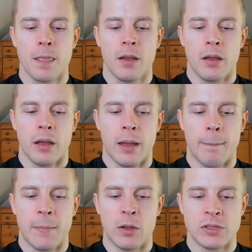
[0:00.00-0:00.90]
Uh,
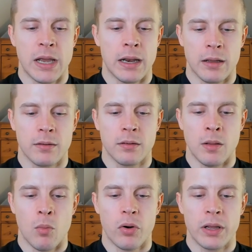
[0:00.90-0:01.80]
because yeah, like in the
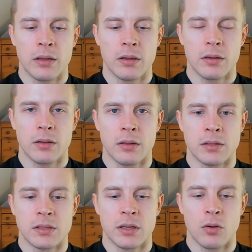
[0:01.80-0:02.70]
morning, it's
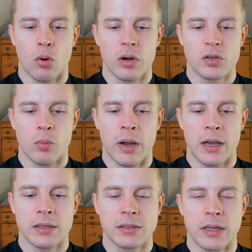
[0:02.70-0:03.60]
the cortisol
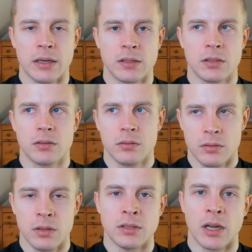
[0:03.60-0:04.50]
rise that
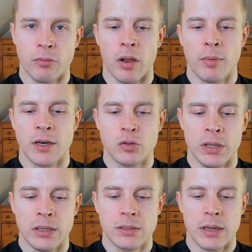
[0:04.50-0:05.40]
is not recommended to
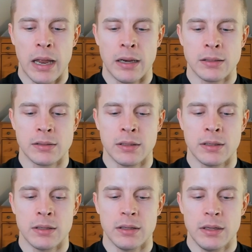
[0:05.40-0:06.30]
eat, and in
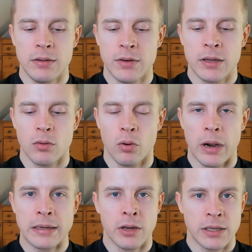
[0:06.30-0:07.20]
the evening or
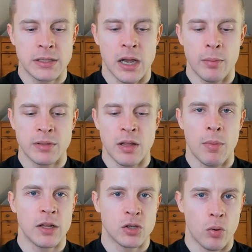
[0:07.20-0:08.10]
at nighttime, it's the
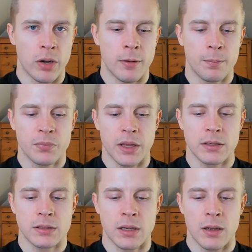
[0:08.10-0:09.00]
melatonin
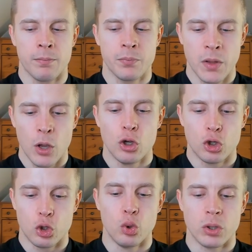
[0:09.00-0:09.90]
that uh,
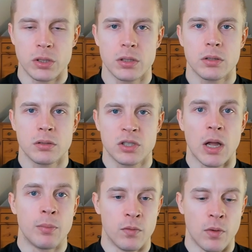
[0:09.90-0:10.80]
should
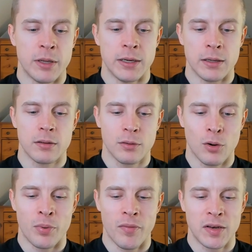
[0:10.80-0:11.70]
stop you from eating or
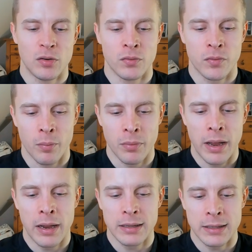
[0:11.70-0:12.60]
prevent you from
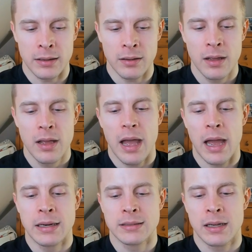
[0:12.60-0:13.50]
uh, eating.
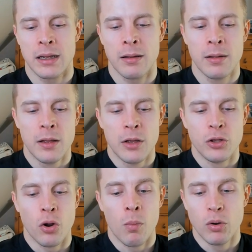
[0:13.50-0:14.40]
And uh,
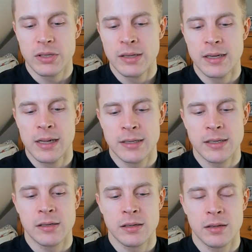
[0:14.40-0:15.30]
you're most insulin
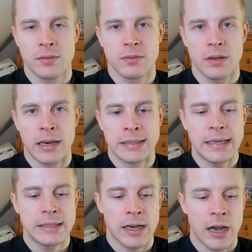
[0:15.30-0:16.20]
sensitive at
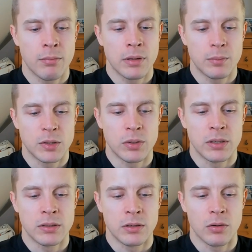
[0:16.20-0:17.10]
daytime
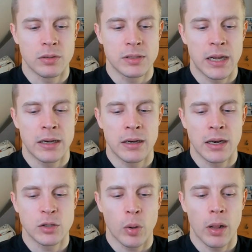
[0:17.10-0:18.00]
between you know 10
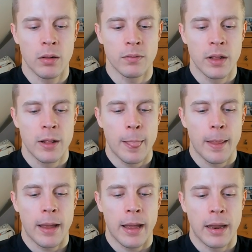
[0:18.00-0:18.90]
and 12
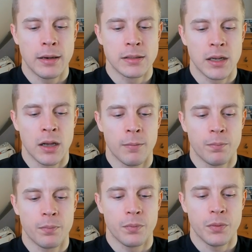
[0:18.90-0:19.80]
and um,
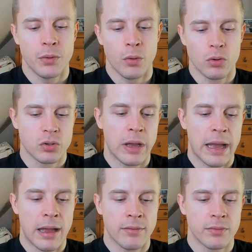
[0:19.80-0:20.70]
you also
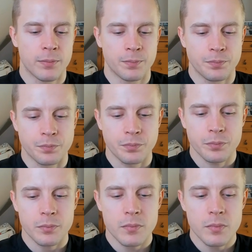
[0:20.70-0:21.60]
have
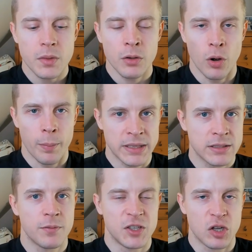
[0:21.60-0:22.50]
you know best
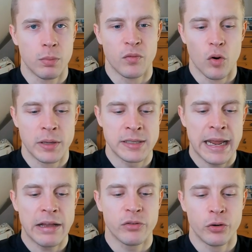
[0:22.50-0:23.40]
physical performance in the
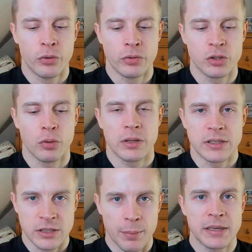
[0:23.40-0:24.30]
afternoon so this
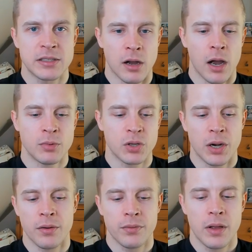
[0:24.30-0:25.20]
is the best time to kind
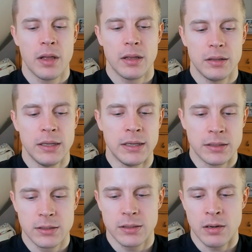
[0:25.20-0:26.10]
of
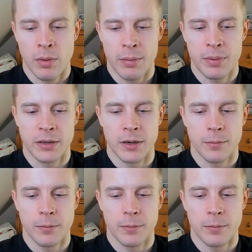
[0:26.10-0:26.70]
eat in my opinion